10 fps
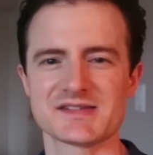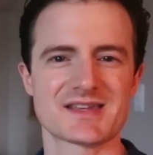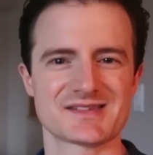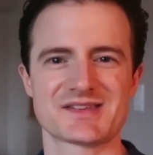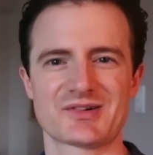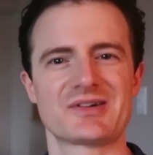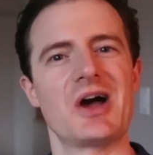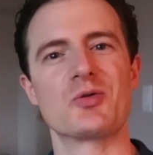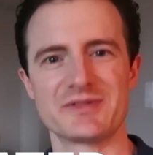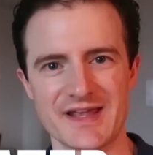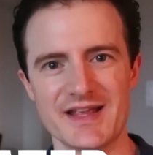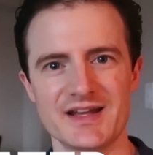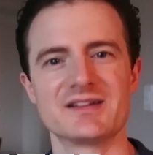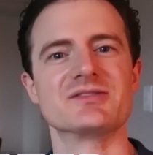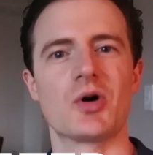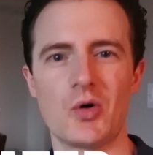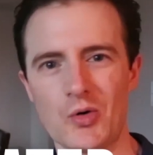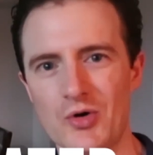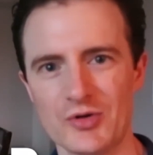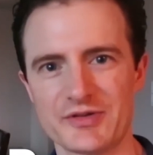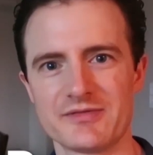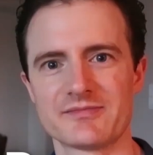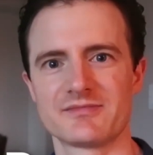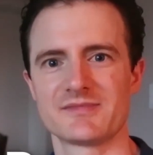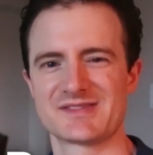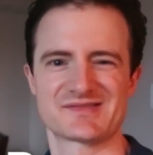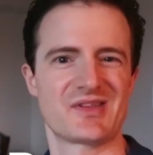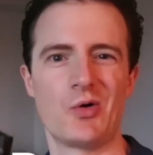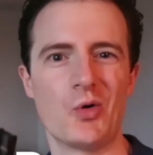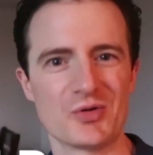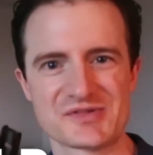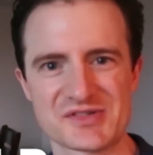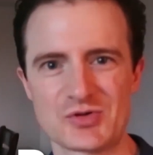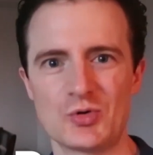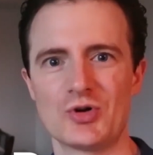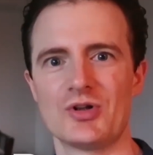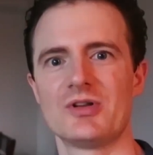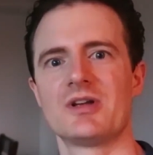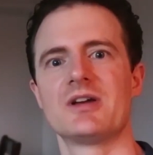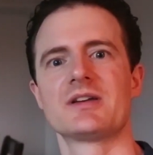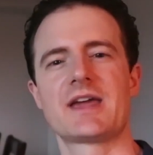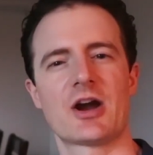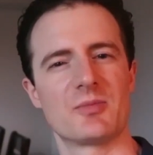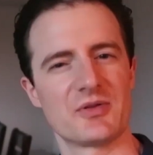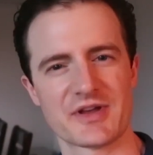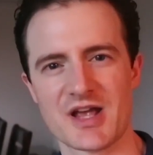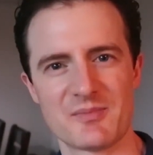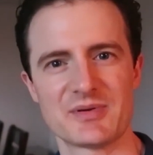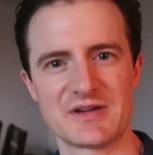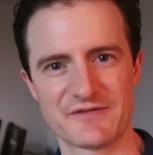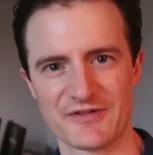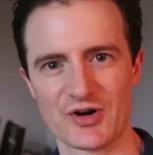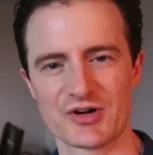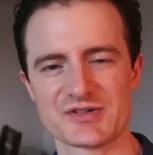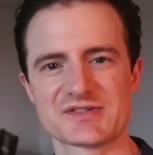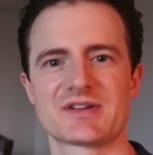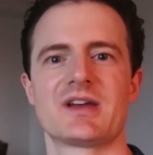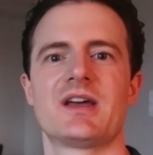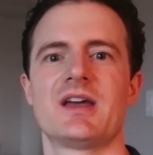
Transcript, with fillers: is considered outdated and old. It's the old school care about the company first.